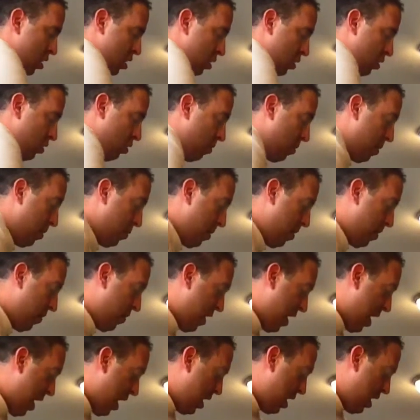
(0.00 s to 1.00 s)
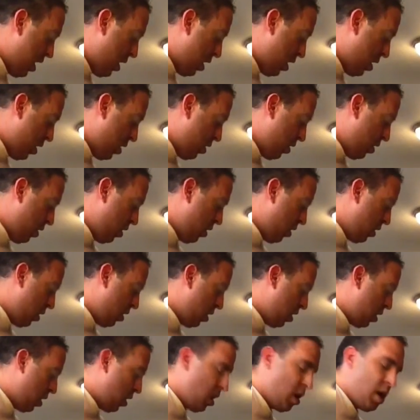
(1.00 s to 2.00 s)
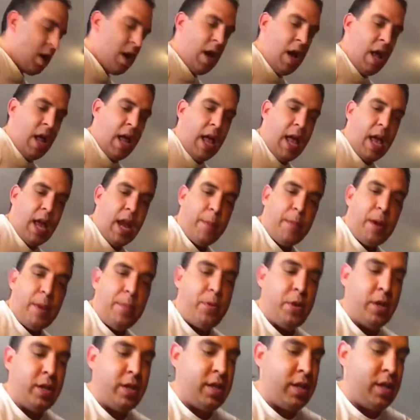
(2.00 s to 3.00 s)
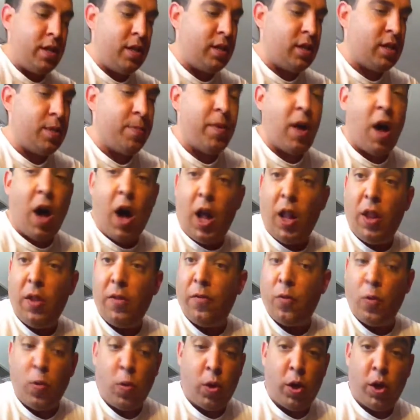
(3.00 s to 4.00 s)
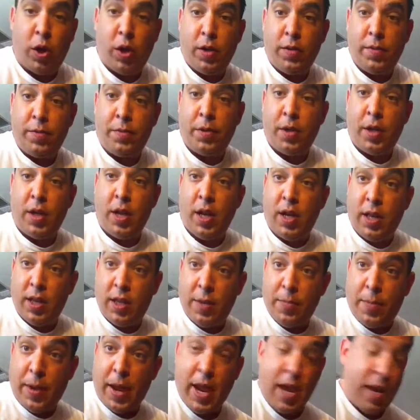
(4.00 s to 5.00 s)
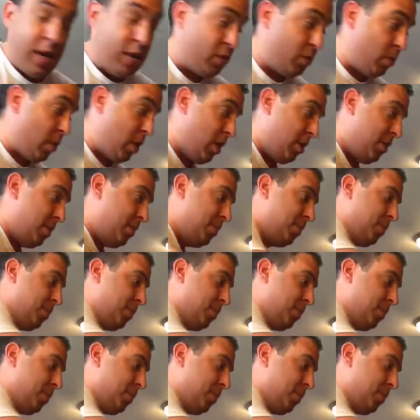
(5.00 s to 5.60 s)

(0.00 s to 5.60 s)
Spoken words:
so I'm going to put that in there. And I'm going to put some olive oil in the pan as well.